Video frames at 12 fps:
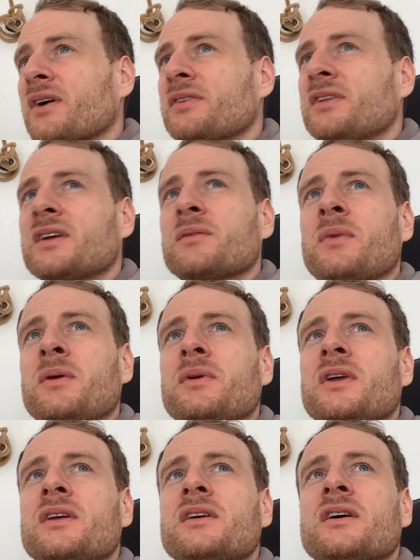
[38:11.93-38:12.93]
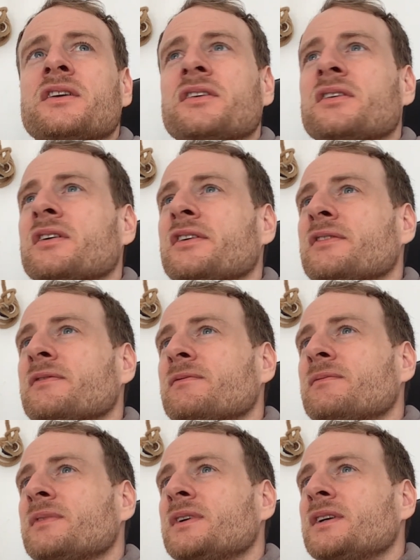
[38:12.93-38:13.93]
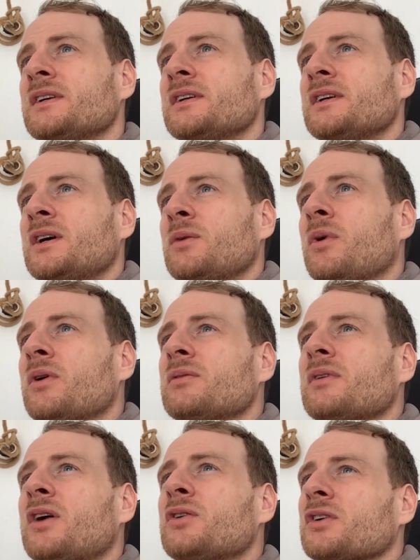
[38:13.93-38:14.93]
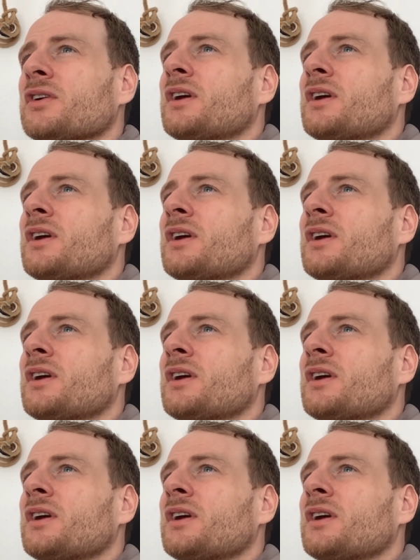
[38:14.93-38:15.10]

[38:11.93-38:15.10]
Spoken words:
think maybe, I don't know. Well, hold on.